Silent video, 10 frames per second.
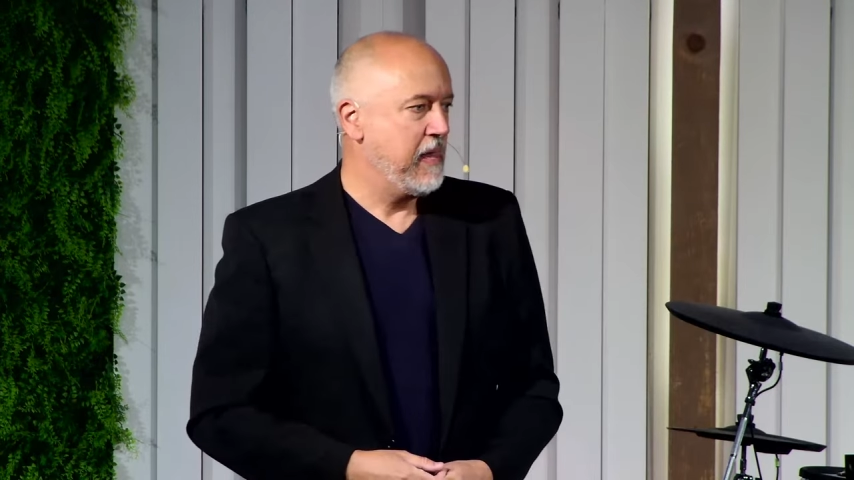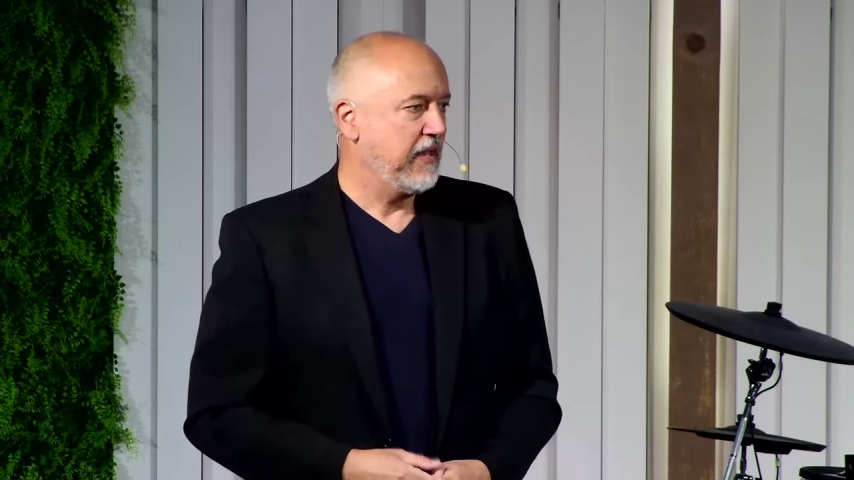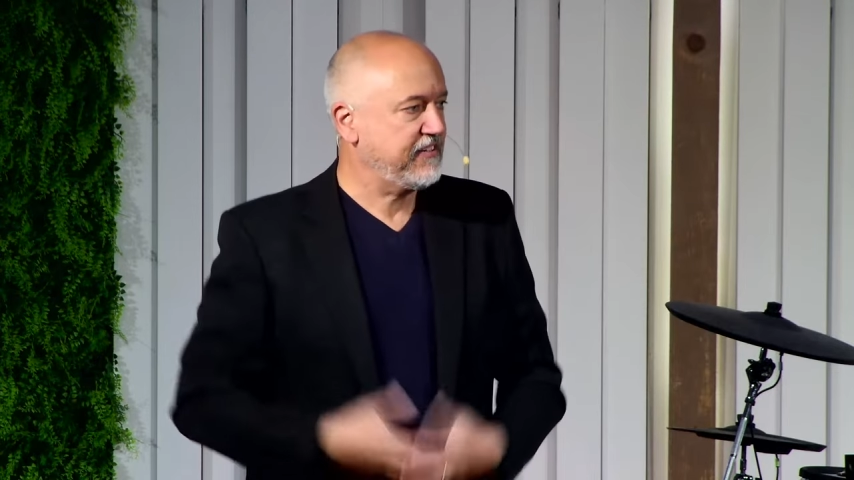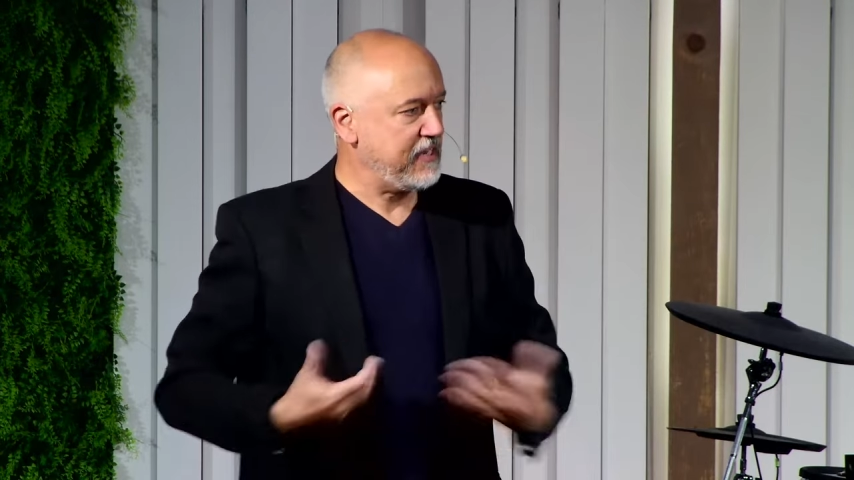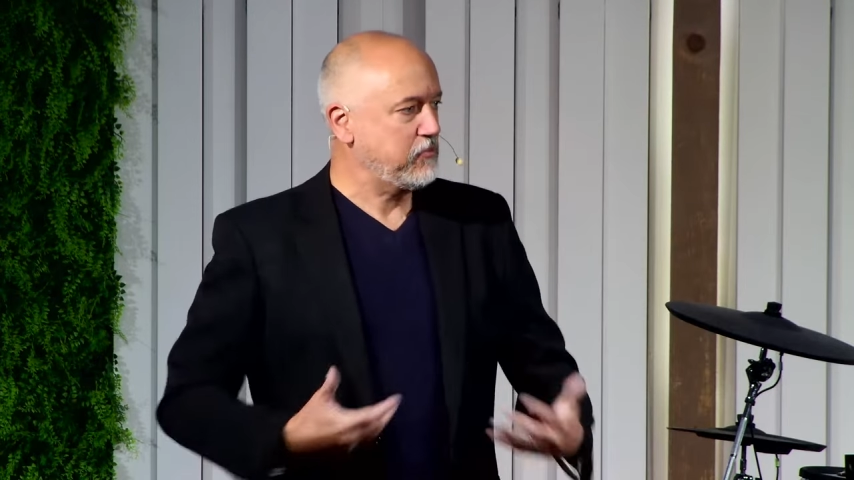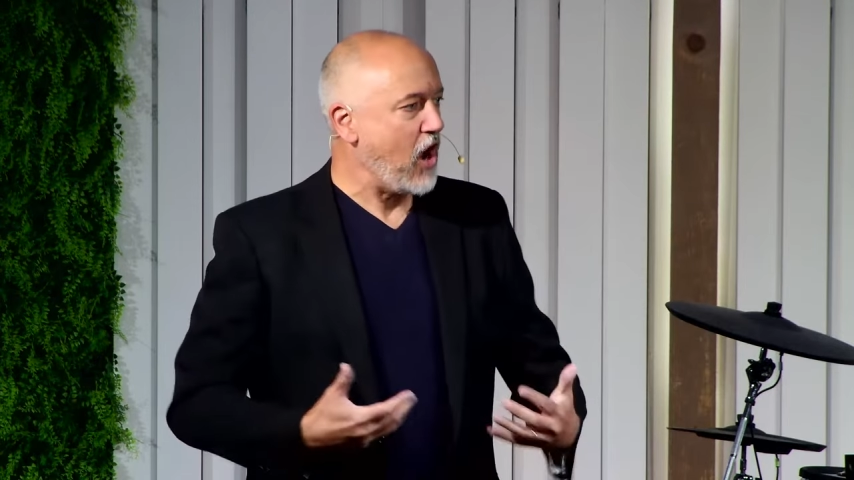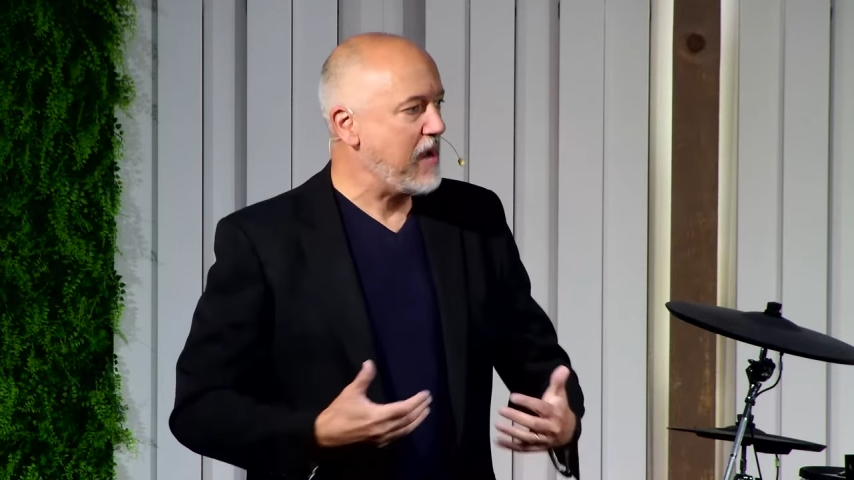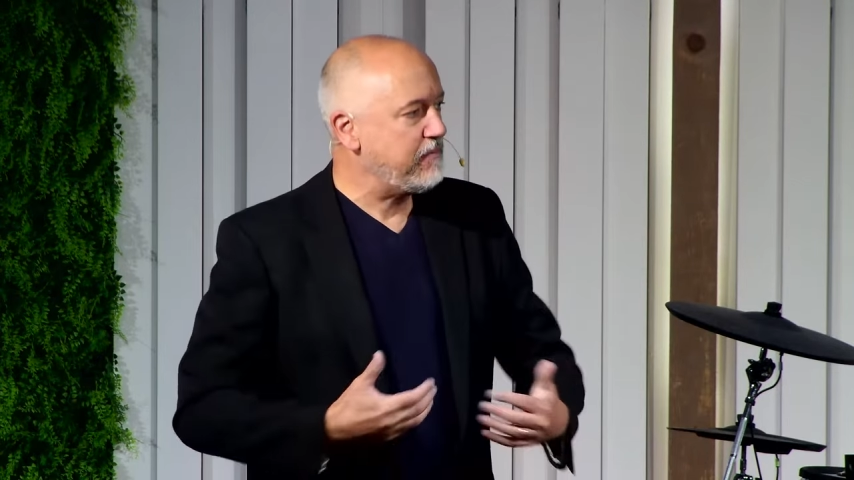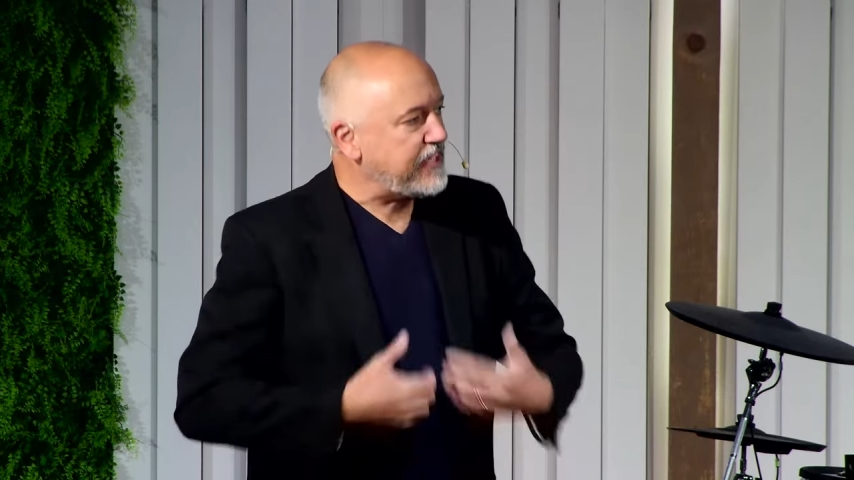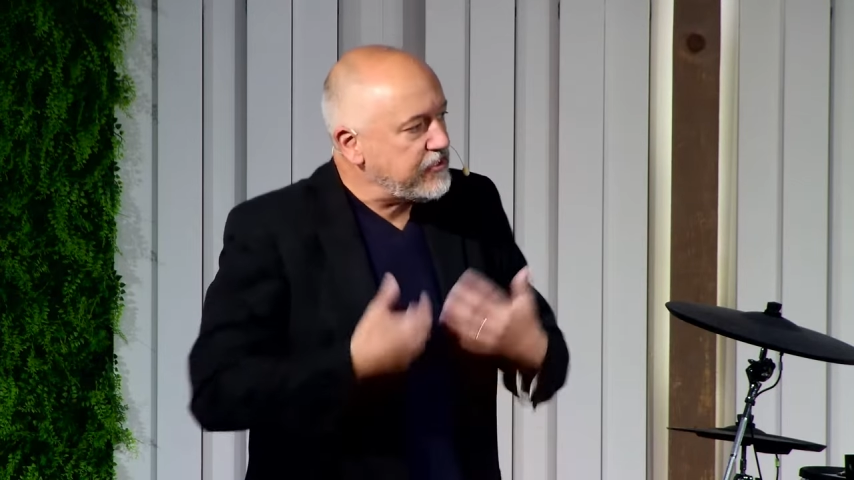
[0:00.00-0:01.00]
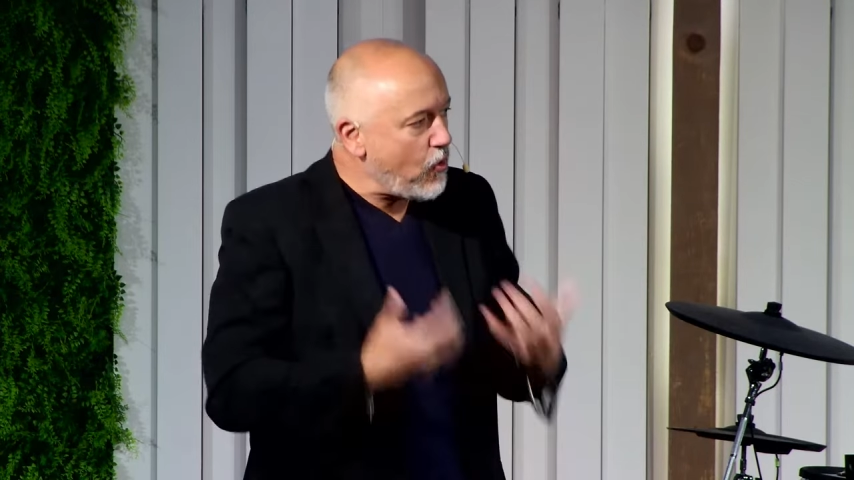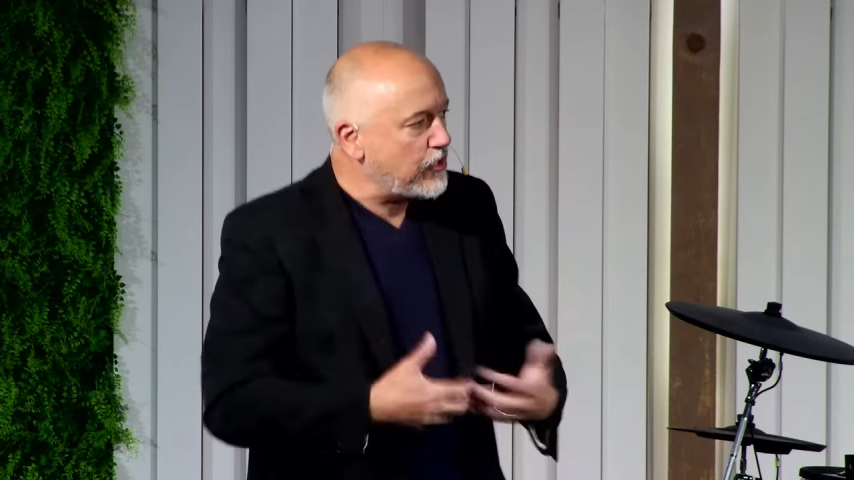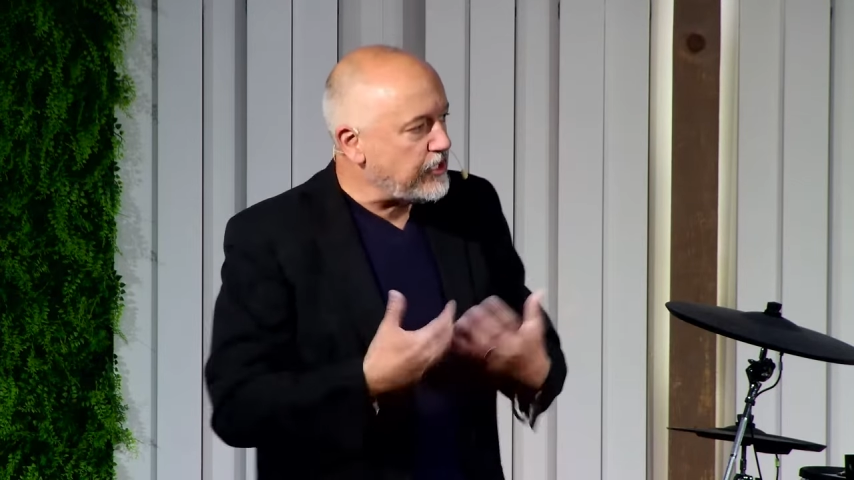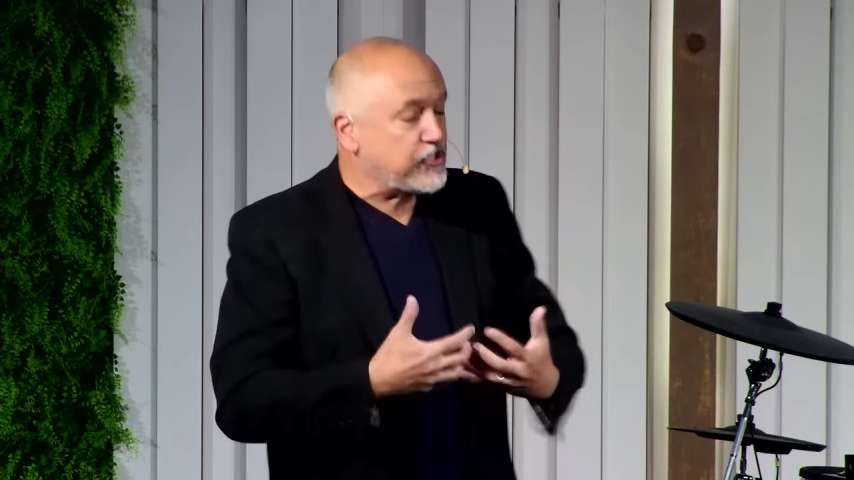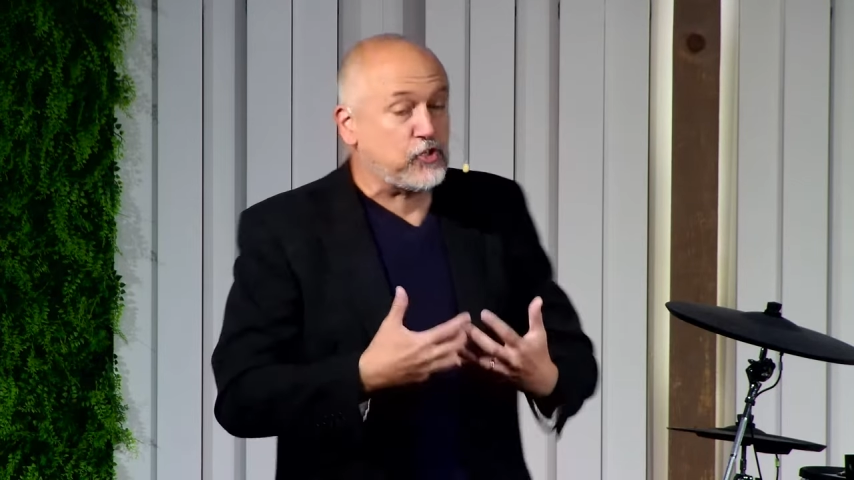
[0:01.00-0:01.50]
Like sometimes in order to